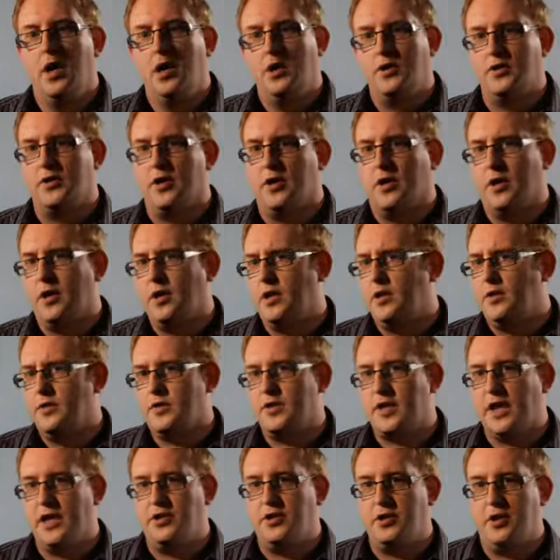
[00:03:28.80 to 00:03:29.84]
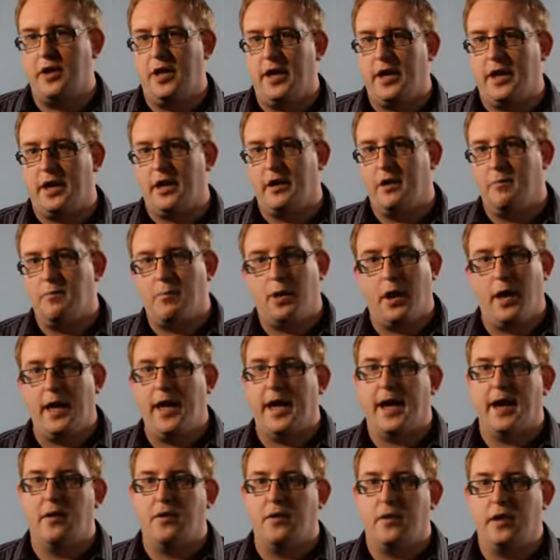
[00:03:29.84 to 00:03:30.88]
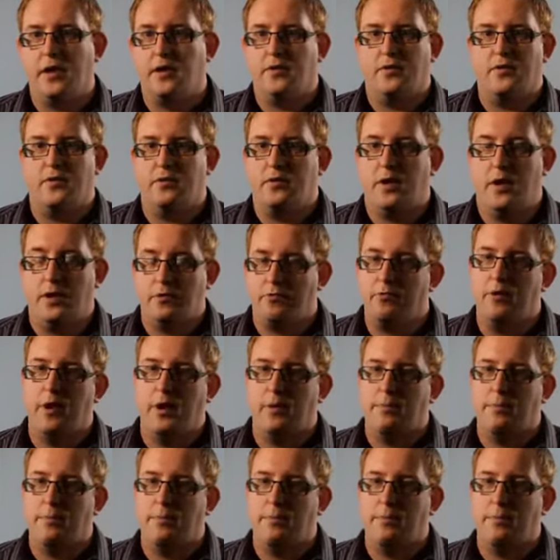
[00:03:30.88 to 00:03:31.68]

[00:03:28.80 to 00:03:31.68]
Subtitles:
So that scheduling playout is really